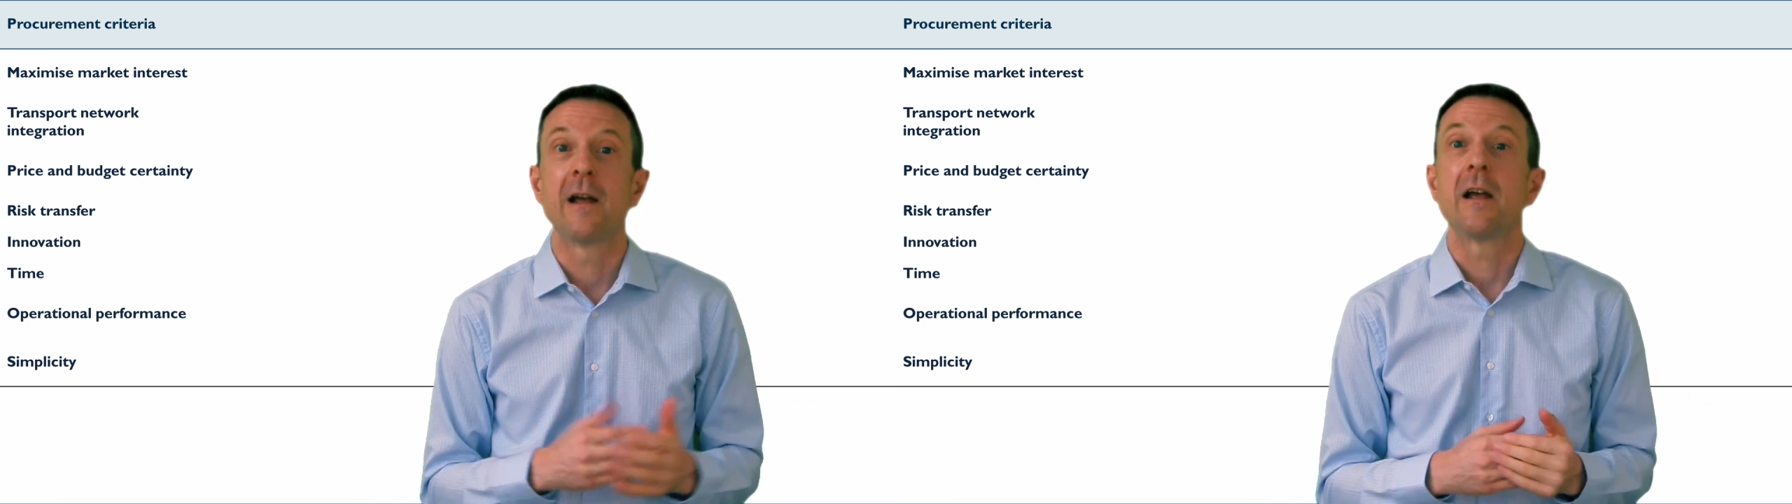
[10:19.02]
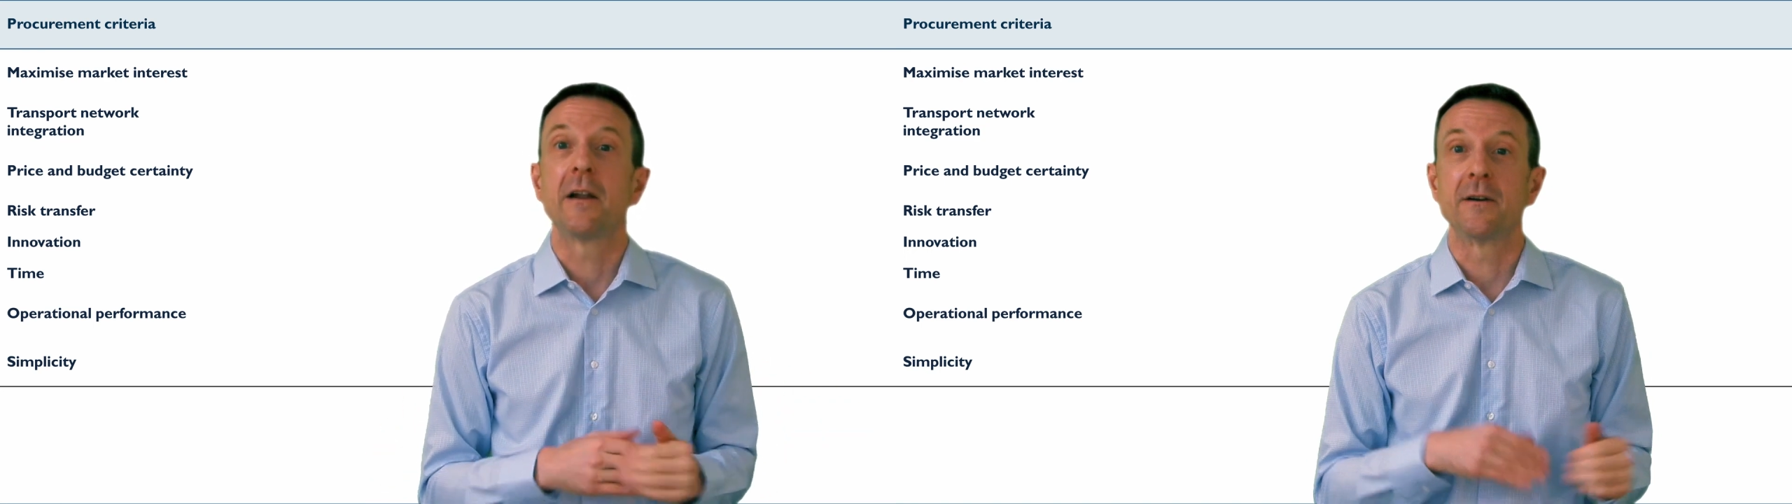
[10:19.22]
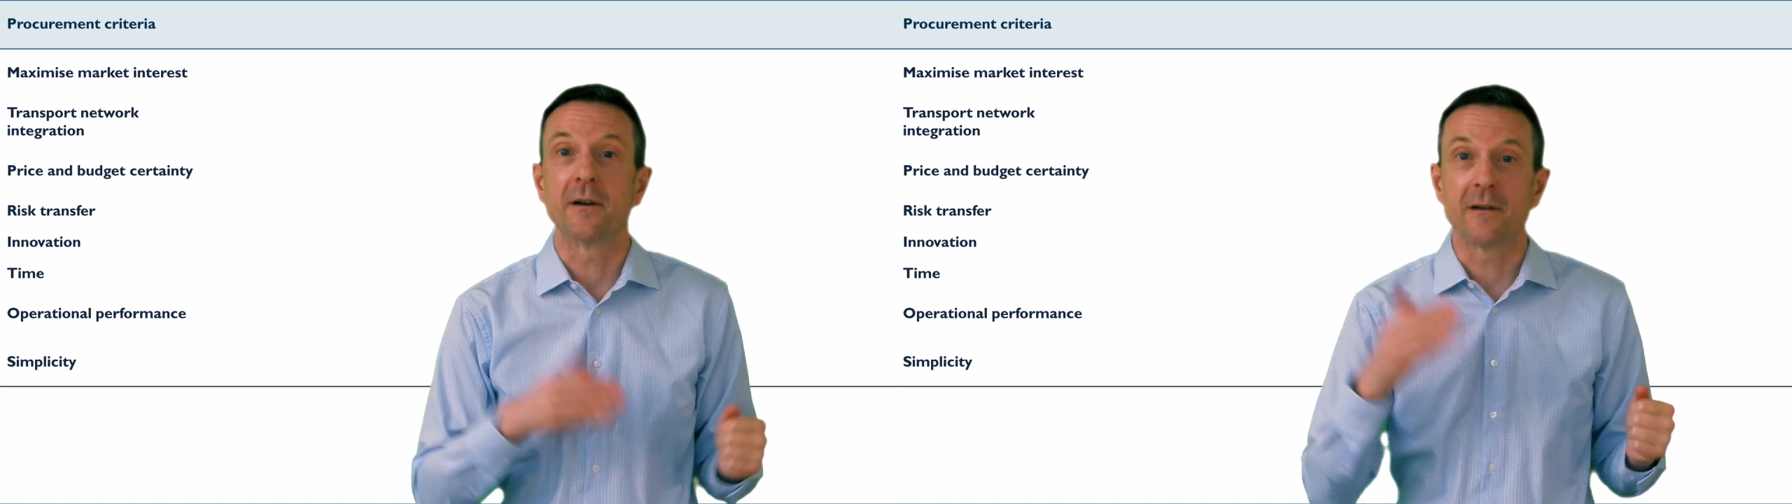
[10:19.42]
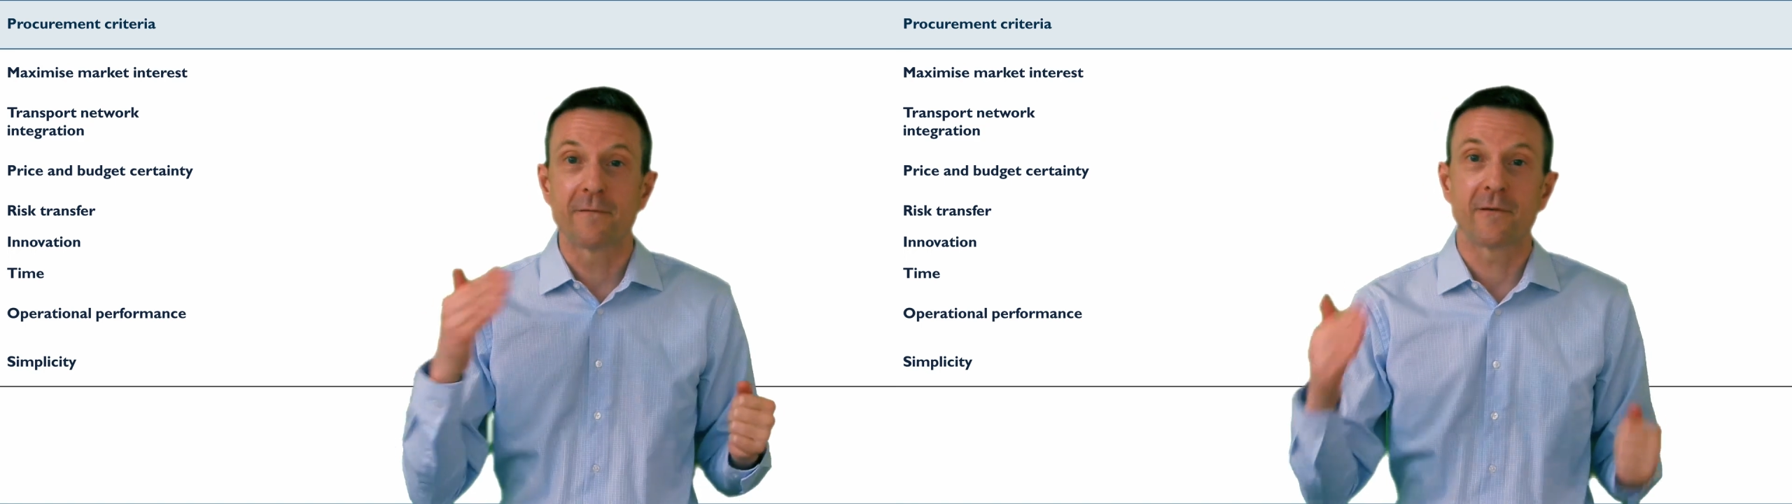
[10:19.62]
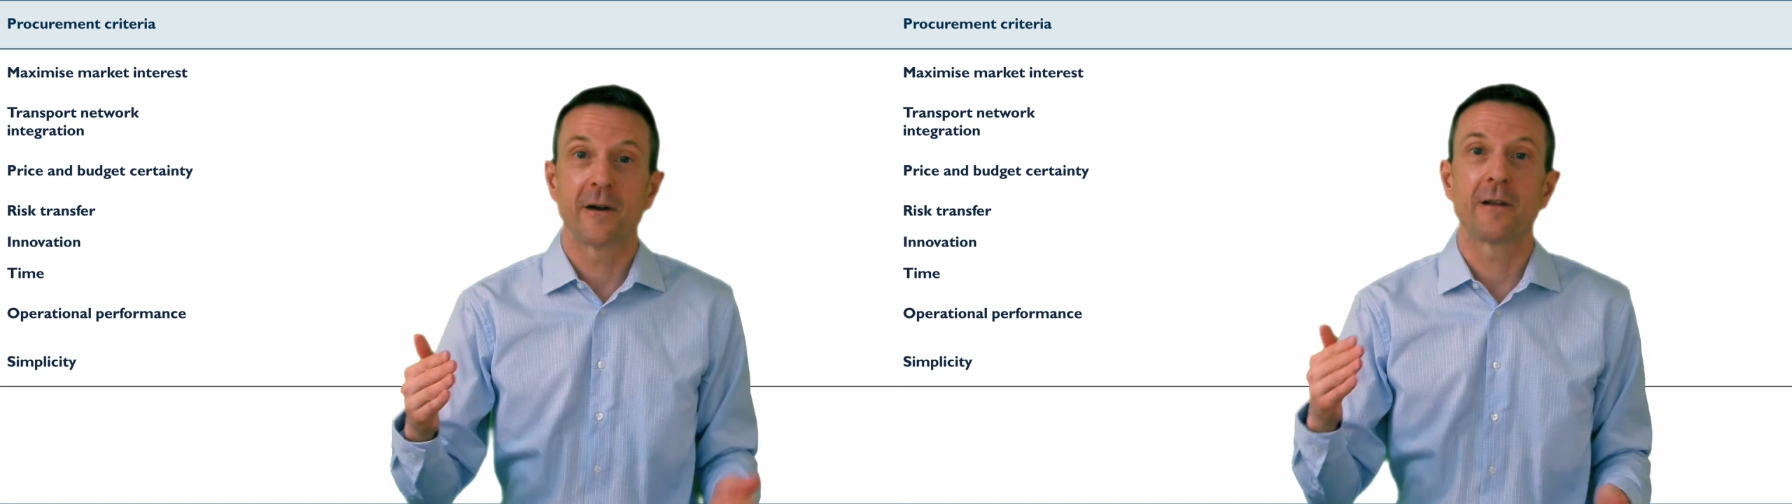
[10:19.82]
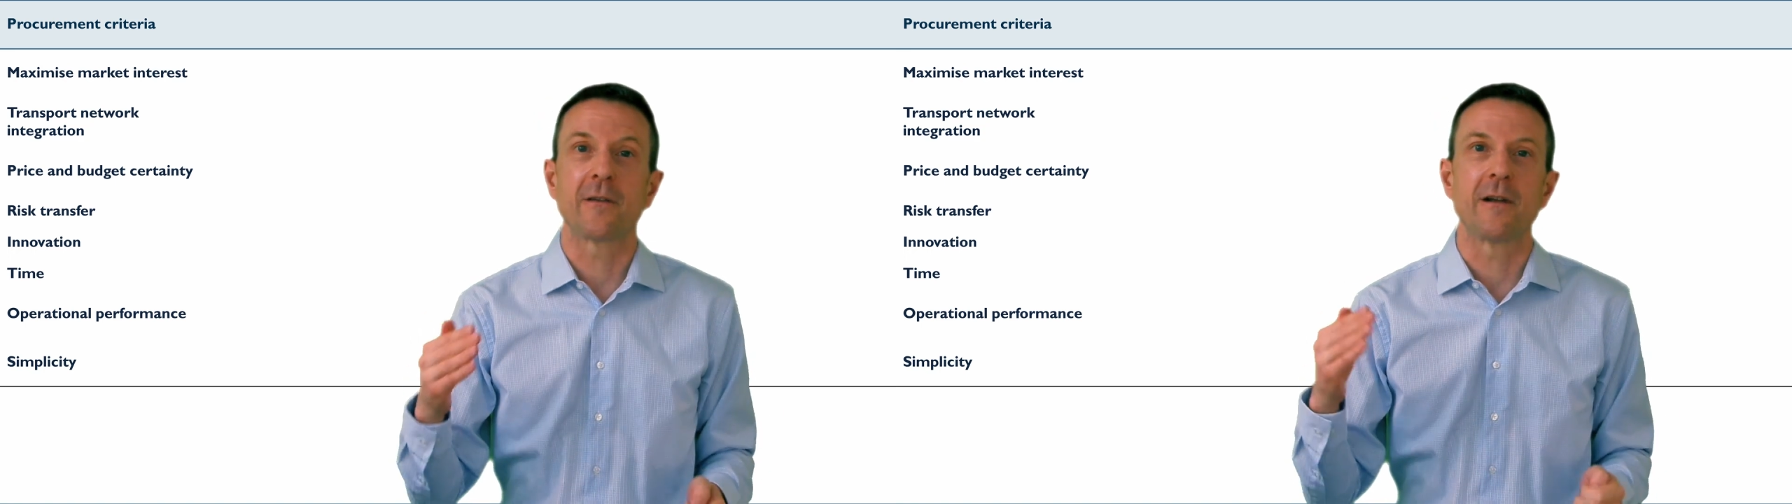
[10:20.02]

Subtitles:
in delivering the